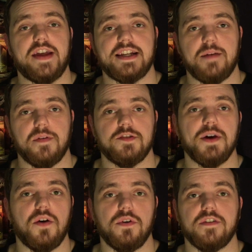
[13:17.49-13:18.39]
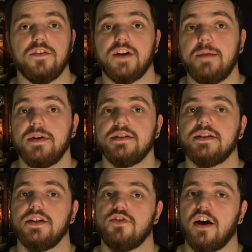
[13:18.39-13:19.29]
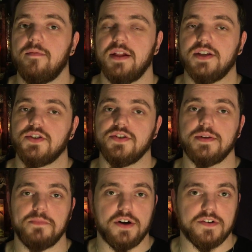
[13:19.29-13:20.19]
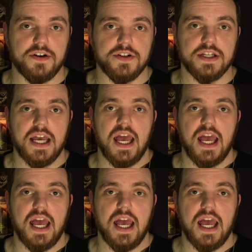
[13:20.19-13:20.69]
that type of spell work for rapists, child molesters, and murderers.